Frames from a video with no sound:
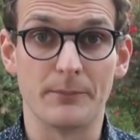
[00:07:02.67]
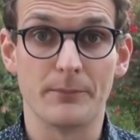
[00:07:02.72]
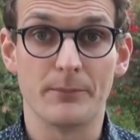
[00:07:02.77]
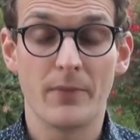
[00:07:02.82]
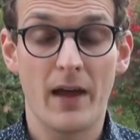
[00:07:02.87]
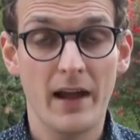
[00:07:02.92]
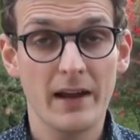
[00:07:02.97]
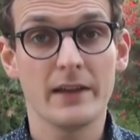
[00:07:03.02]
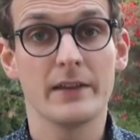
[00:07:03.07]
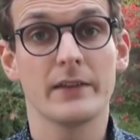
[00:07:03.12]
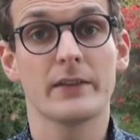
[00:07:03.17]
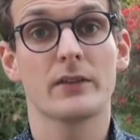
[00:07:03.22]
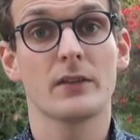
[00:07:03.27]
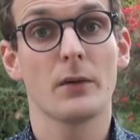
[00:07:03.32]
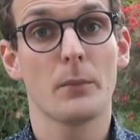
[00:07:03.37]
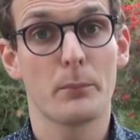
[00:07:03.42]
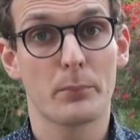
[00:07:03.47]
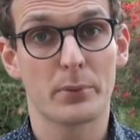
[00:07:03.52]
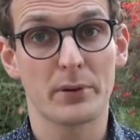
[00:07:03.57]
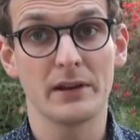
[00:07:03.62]
That is
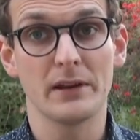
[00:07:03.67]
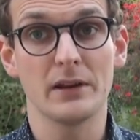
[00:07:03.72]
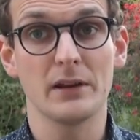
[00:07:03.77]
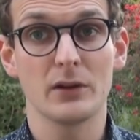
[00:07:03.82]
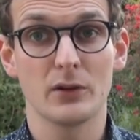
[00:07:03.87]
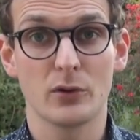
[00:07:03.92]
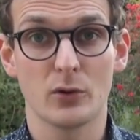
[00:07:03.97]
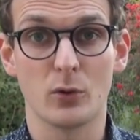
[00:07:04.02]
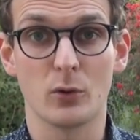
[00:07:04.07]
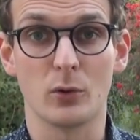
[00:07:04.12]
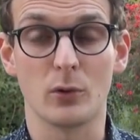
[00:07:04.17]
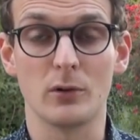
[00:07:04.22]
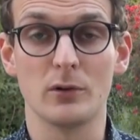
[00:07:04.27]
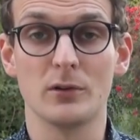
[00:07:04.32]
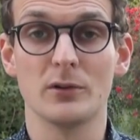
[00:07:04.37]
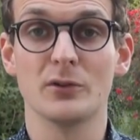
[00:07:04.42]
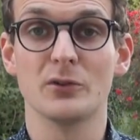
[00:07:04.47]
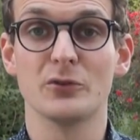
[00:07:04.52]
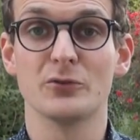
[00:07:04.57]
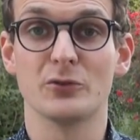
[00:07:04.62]
pretty cool
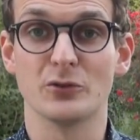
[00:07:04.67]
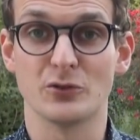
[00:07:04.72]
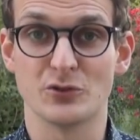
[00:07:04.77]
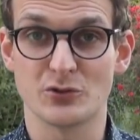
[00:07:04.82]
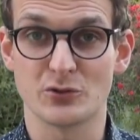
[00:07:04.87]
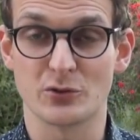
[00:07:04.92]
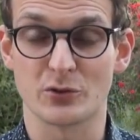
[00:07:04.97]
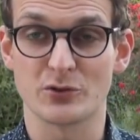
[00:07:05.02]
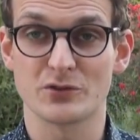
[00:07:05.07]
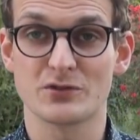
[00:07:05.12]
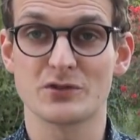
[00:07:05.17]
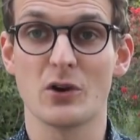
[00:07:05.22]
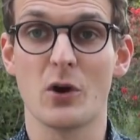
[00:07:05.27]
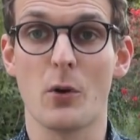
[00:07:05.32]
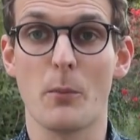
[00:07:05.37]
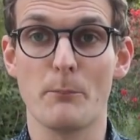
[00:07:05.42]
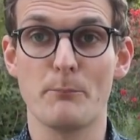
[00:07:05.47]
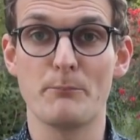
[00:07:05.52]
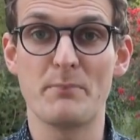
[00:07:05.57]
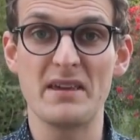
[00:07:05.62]
for sure.
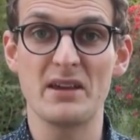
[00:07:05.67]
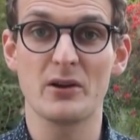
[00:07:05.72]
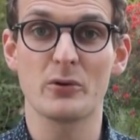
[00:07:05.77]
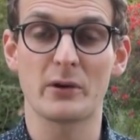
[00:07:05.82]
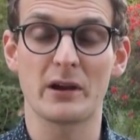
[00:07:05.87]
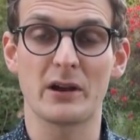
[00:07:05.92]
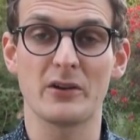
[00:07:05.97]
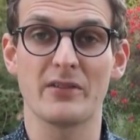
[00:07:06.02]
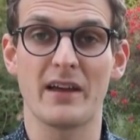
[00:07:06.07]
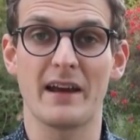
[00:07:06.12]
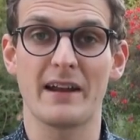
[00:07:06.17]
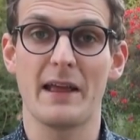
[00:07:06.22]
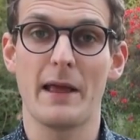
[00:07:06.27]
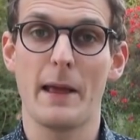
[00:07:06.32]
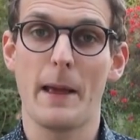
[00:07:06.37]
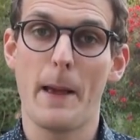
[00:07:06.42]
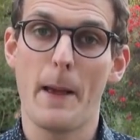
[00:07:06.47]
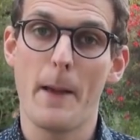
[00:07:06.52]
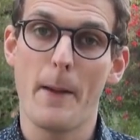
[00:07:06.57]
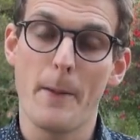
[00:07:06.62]
So be aware of that.
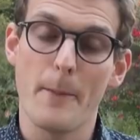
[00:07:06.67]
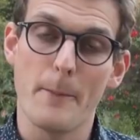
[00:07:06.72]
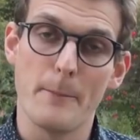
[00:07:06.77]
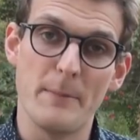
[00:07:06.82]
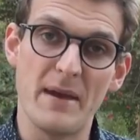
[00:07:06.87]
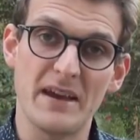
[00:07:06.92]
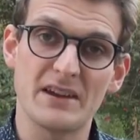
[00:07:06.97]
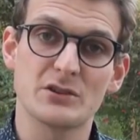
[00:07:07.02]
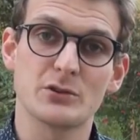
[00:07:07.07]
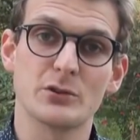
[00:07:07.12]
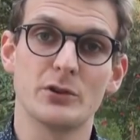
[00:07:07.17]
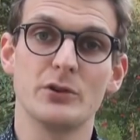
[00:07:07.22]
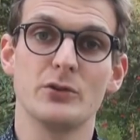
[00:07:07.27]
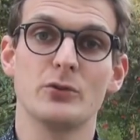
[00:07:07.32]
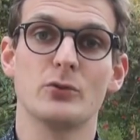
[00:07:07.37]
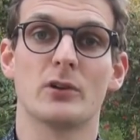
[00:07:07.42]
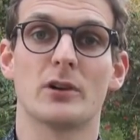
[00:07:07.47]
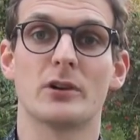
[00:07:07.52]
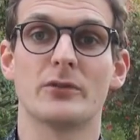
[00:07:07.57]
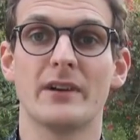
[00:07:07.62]
Make sure
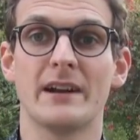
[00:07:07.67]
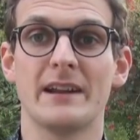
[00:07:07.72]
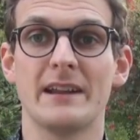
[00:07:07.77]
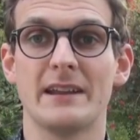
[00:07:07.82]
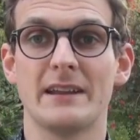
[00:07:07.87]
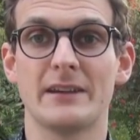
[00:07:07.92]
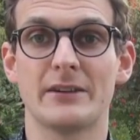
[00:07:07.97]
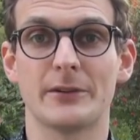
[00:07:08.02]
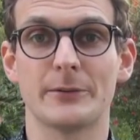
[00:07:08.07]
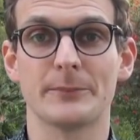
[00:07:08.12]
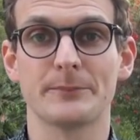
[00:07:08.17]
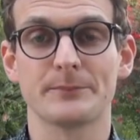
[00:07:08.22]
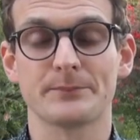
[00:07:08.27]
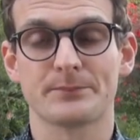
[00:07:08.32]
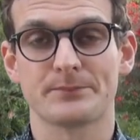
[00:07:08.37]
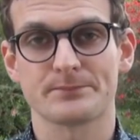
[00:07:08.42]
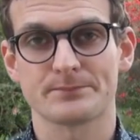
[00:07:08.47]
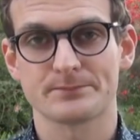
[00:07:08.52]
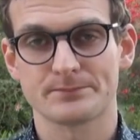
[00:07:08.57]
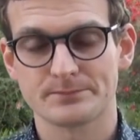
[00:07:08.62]
you are ready here.
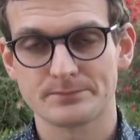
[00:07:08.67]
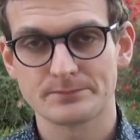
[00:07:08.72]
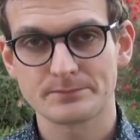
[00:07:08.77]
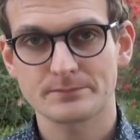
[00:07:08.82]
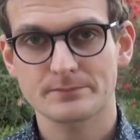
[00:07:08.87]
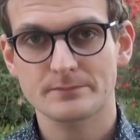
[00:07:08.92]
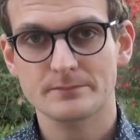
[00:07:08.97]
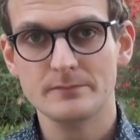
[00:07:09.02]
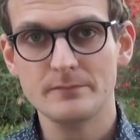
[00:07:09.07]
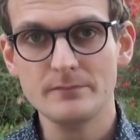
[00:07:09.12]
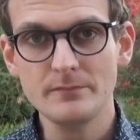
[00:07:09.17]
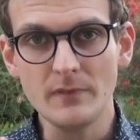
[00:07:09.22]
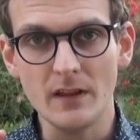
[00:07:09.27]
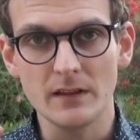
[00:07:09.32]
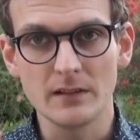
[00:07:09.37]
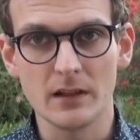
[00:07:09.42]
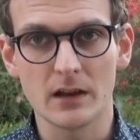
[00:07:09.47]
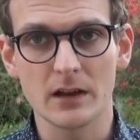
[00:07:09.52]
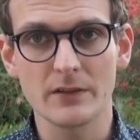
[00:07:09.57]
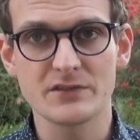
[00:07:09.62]

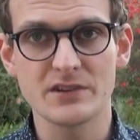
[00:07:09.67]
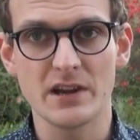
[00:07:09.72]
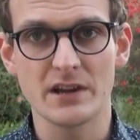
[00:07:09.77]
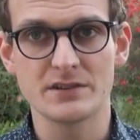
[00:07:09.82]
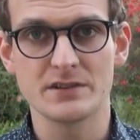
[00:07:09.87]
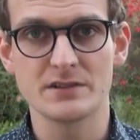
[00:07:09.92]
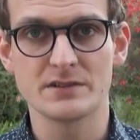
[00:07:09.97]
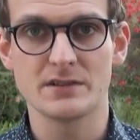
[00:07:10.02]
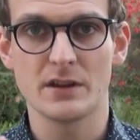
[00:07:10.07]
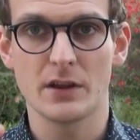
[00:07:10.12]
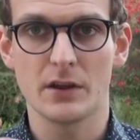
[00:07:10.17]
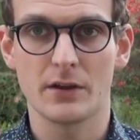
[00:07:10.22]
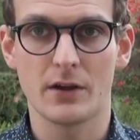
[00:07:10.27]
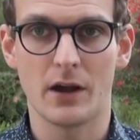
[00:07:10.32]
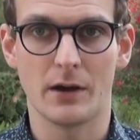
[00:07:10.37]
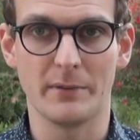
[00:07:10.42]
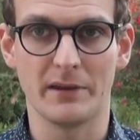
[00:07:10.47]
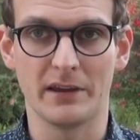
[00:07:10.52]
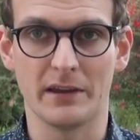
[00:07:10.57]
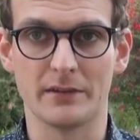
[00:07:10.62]
A lot of changes
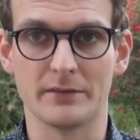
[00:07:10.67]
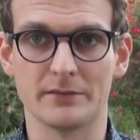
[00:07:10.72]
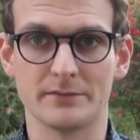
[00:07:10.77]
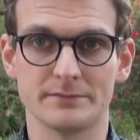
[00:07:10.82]
coming in.